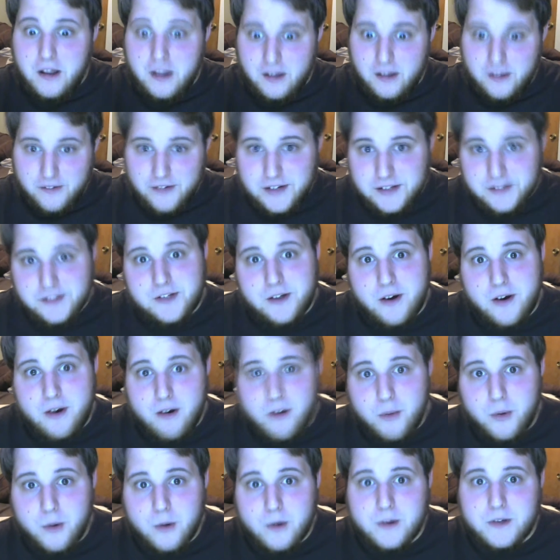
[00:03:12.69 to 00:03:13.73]
loving
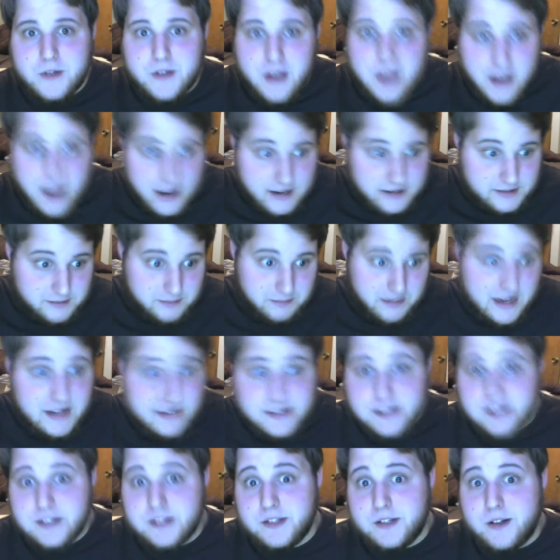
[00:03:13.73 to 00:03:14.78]
Star Wars, as
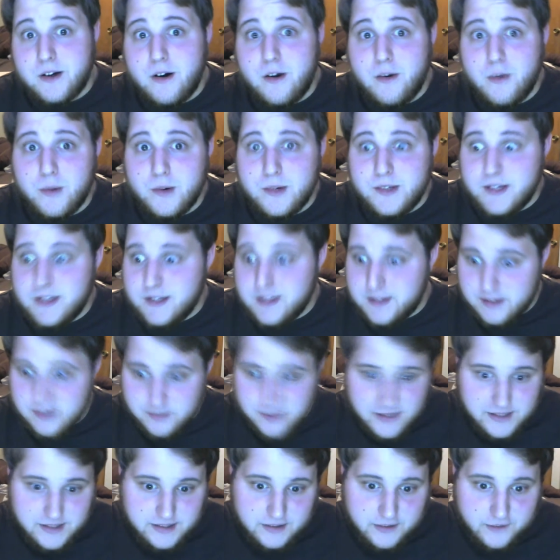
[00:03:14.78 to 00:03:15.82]
amazing as Star Wars is, and as
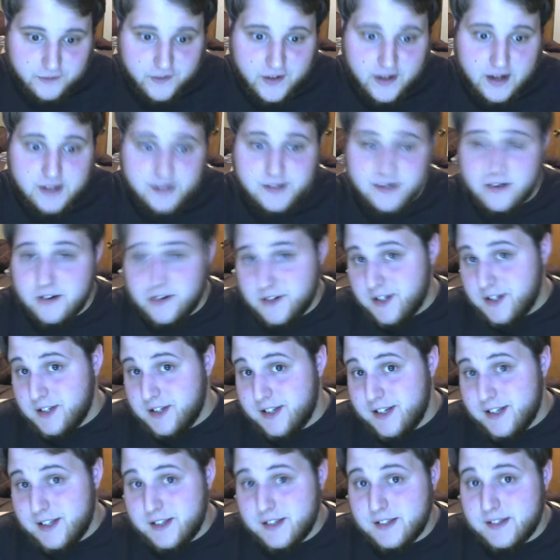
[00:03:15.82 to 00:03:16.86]
amazing the fans are, just
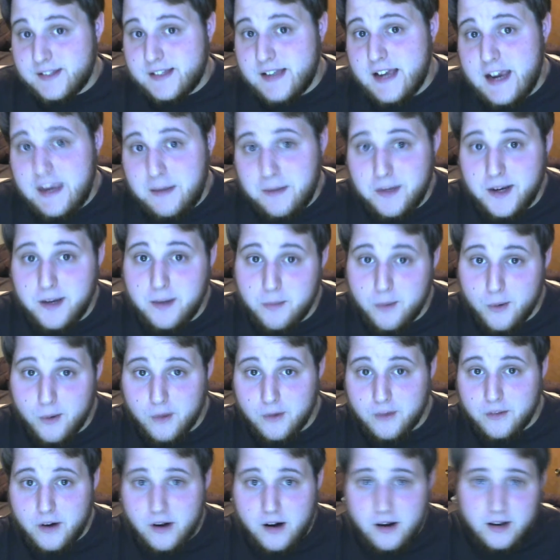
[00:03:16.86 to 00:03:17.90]
isn't the same
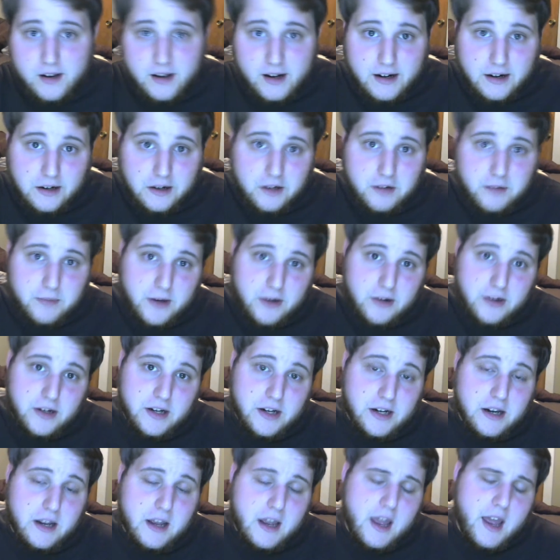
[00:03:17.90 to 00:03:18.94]
anymore. The online
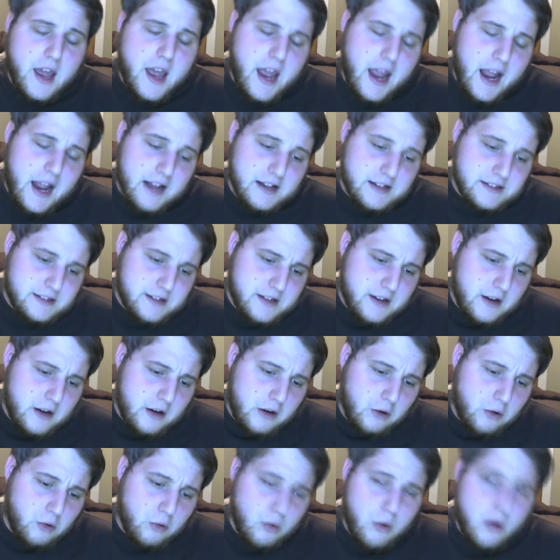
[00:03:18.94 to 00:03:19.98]
community has
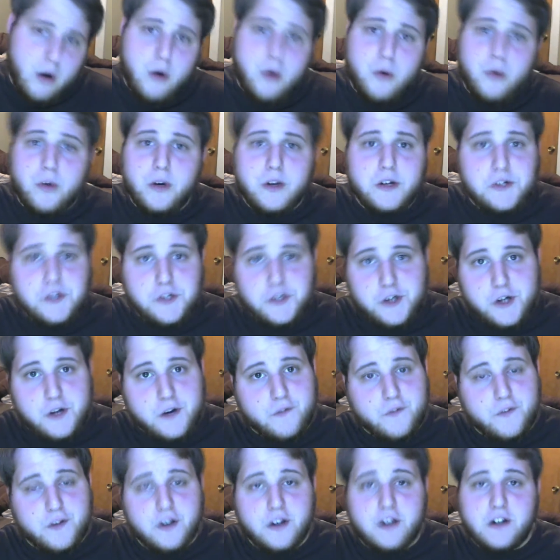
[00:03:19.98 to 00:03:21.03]
grown and
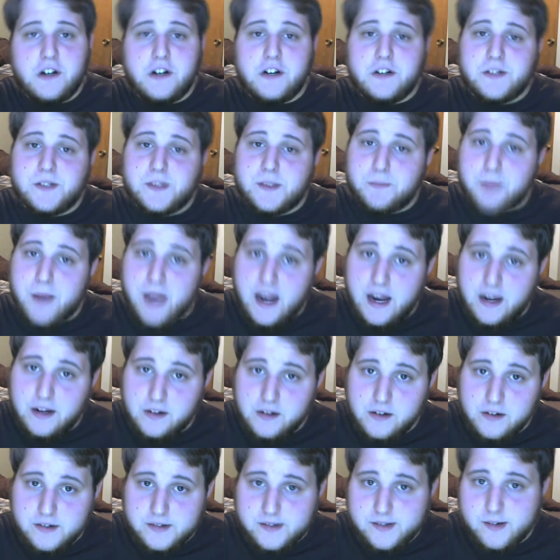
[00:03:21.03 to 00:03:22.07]
shifted and expanded
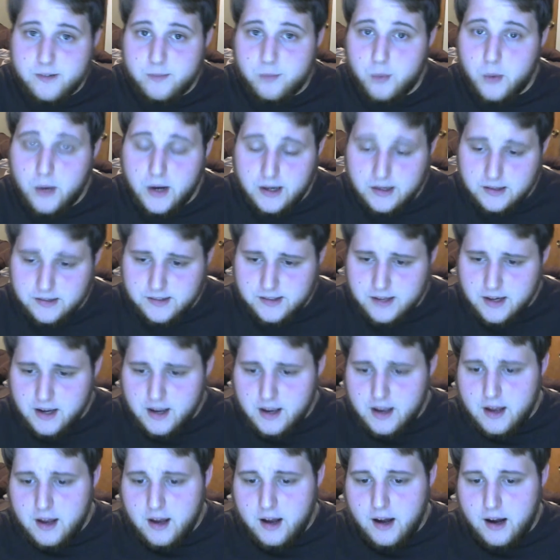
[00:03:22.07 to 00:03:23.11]
in some ways,
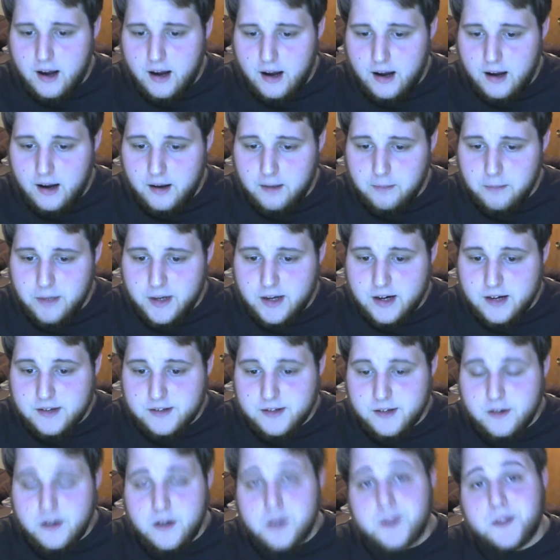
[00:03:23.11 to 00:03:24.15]
because
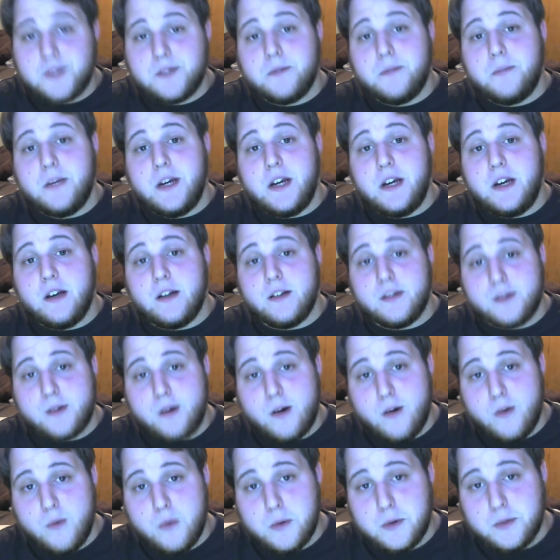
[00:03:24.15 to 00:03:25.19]
there used to be a
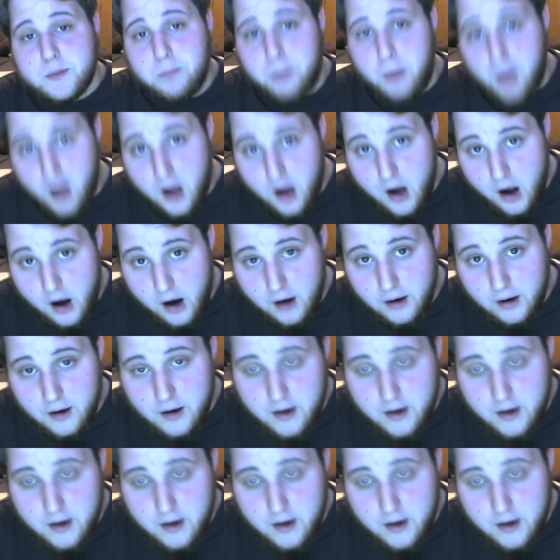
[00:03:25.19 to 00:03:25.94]
Star Wars blog.